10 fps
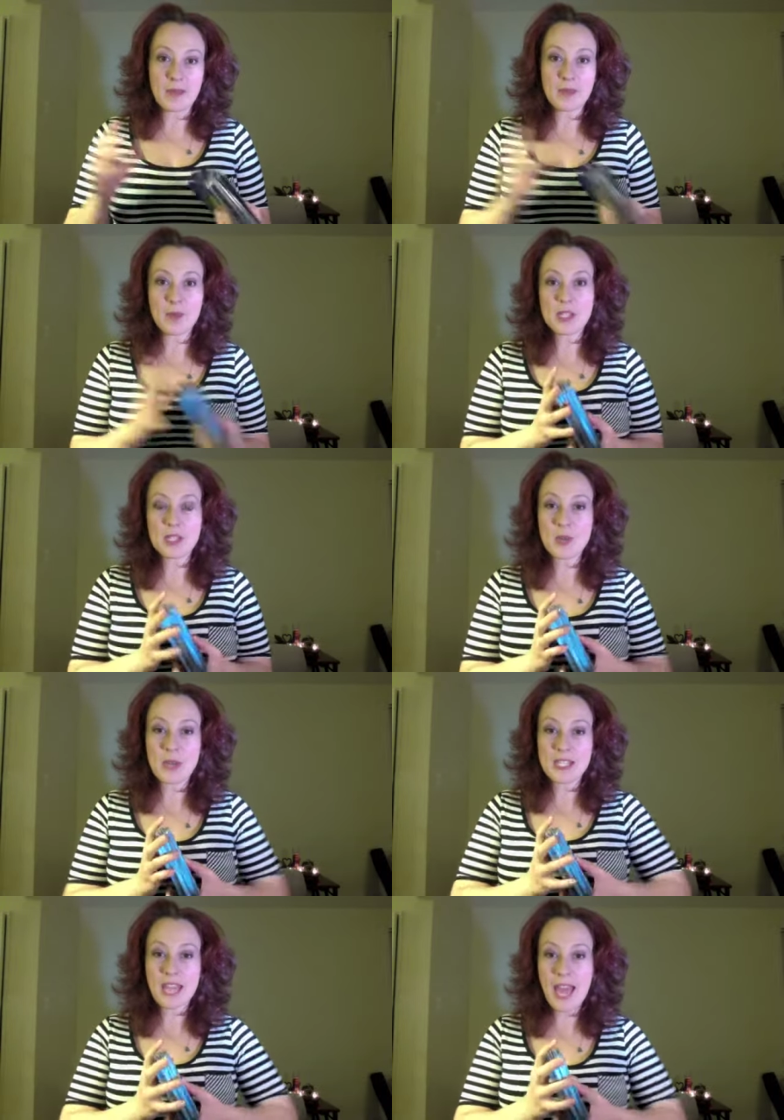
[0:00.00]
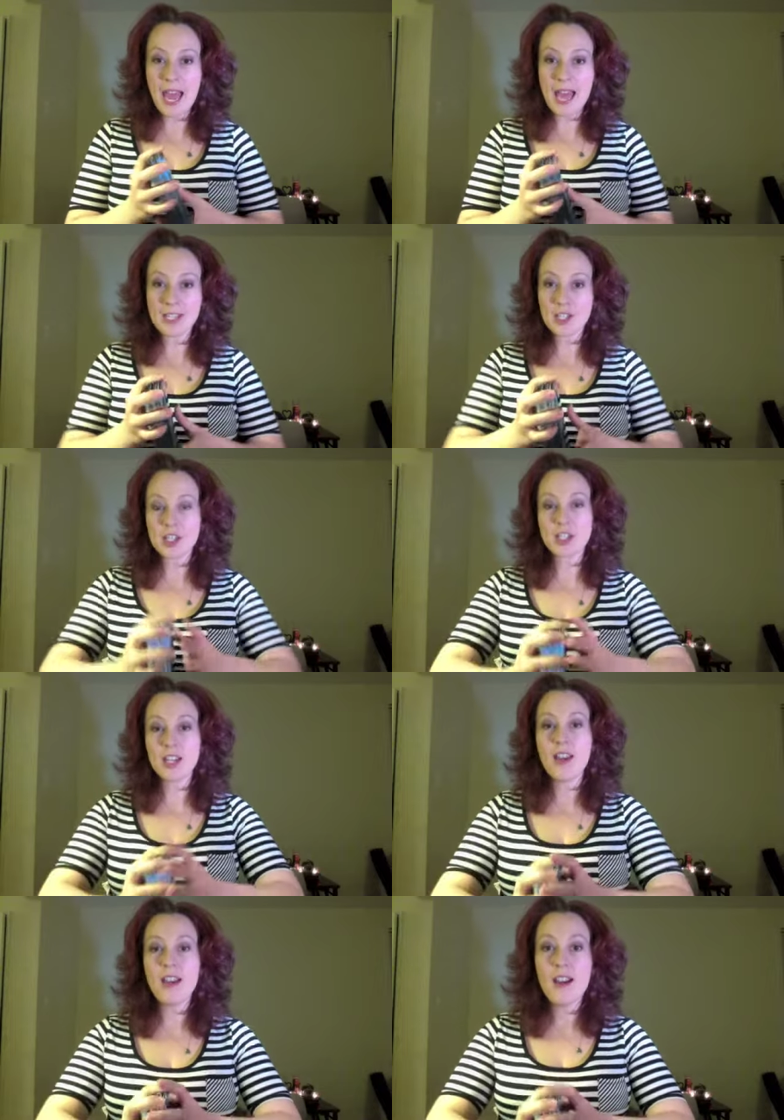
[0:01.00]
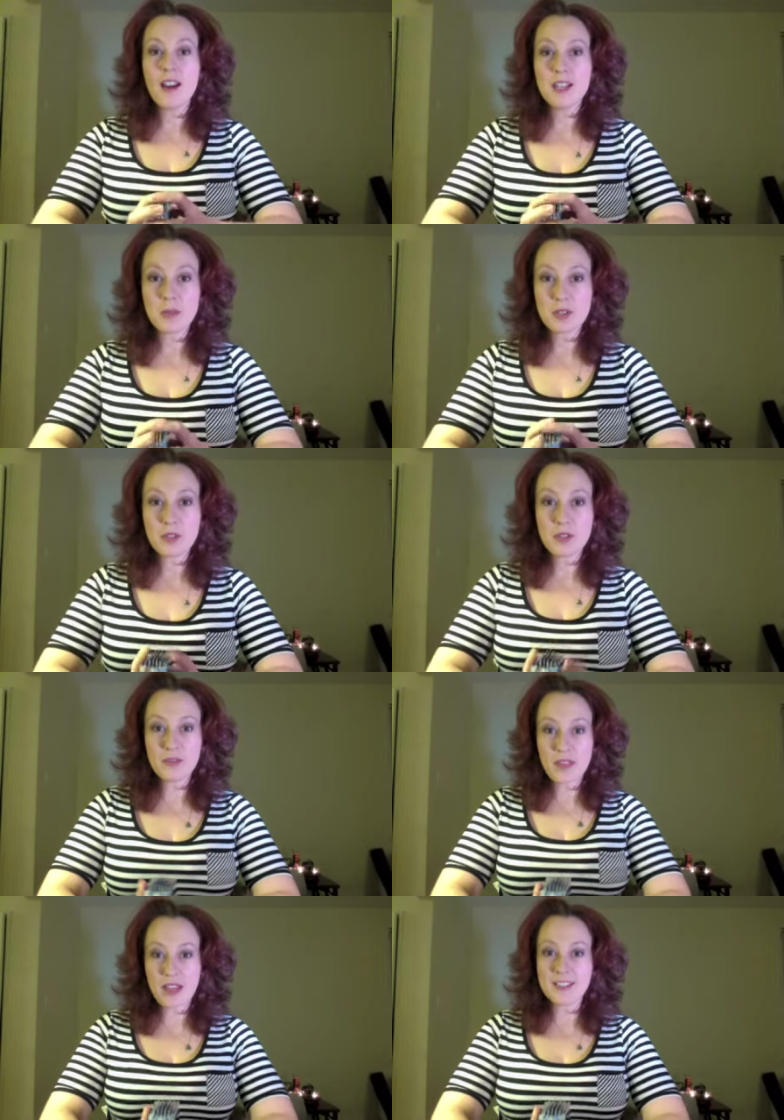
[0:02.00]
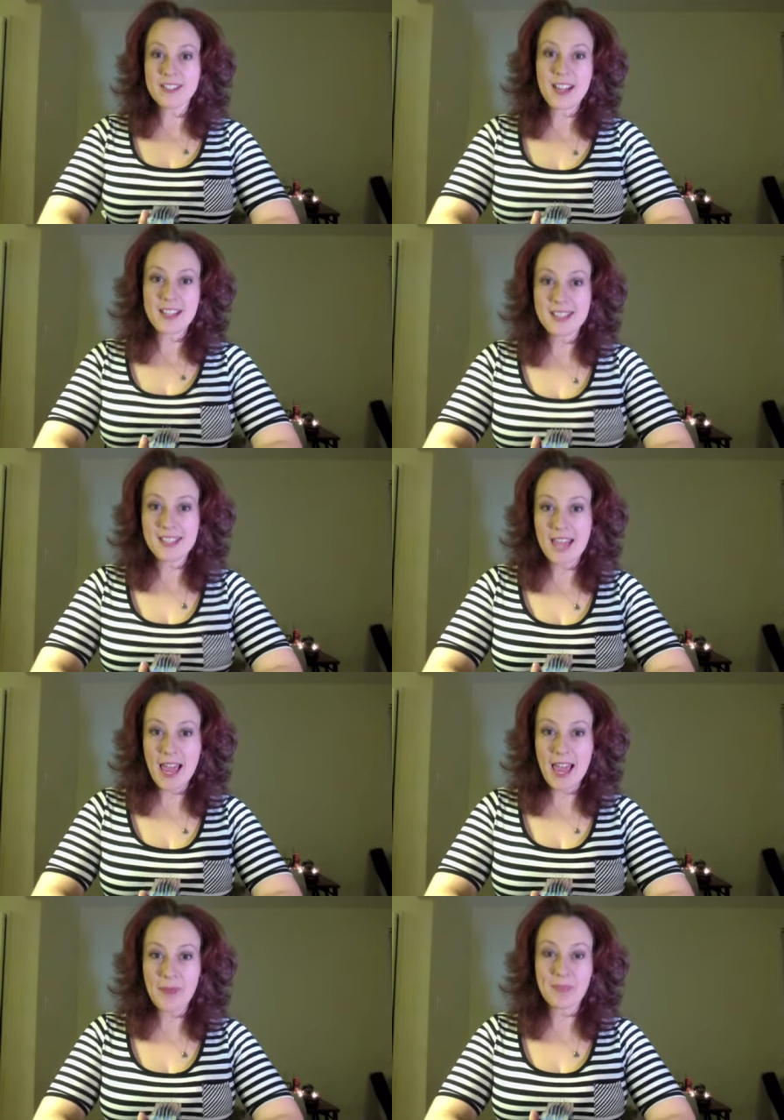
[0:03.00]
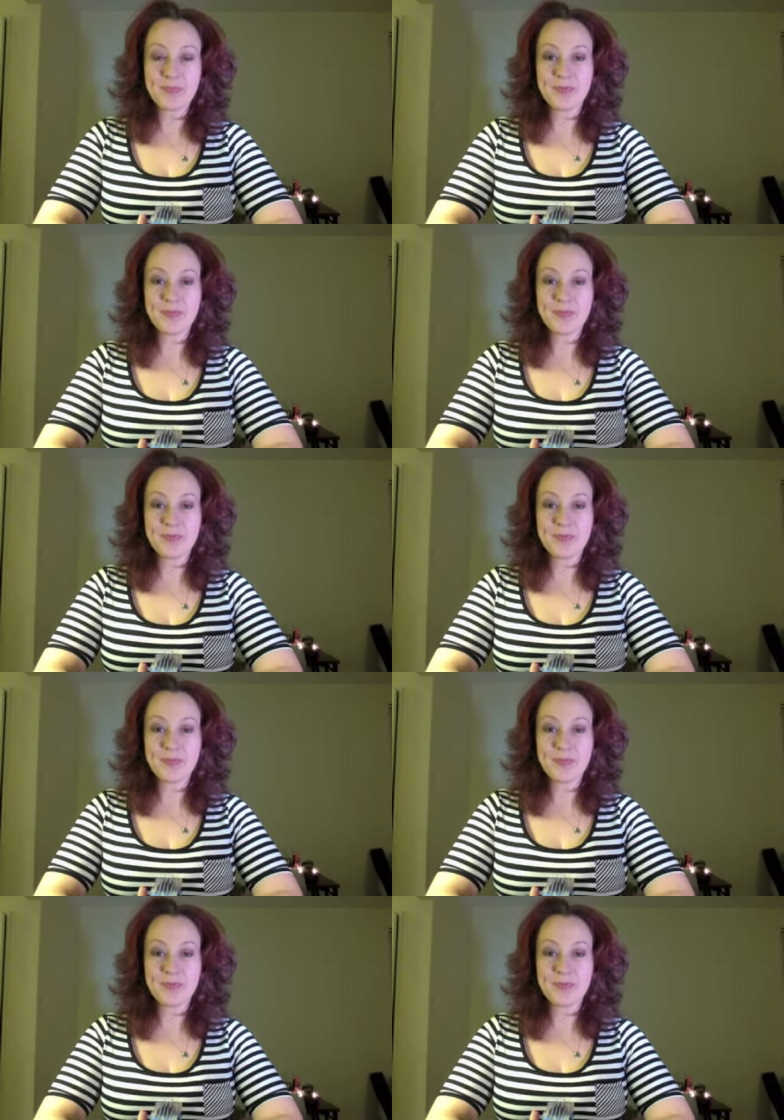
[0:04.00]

I'm going to attach a special little Valentine's Day